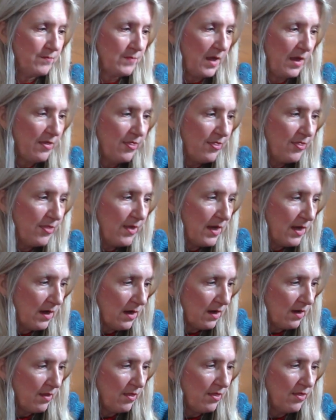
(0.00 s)
I
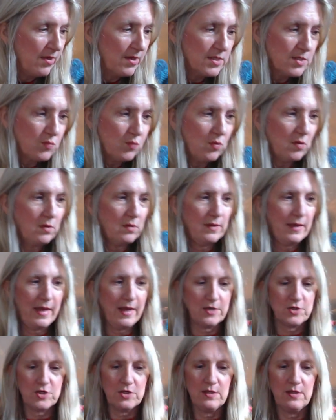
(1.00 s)
think this will
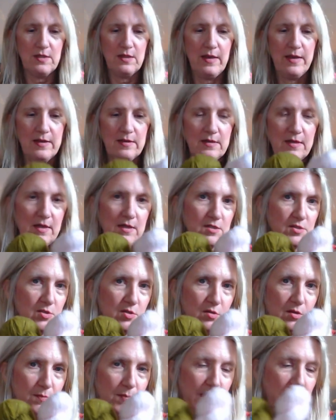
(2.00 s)
actually land next
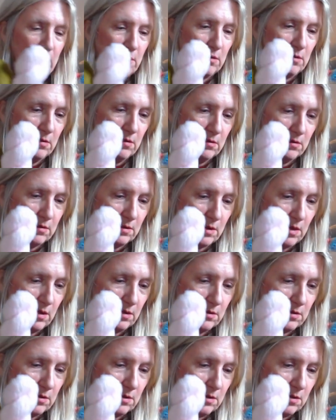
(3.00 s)
to the pale
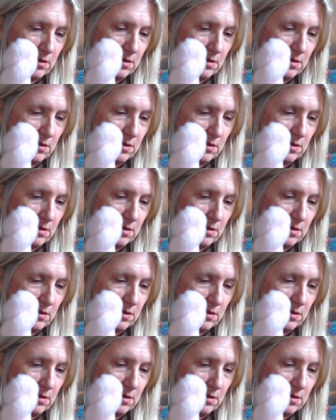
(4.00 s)
color.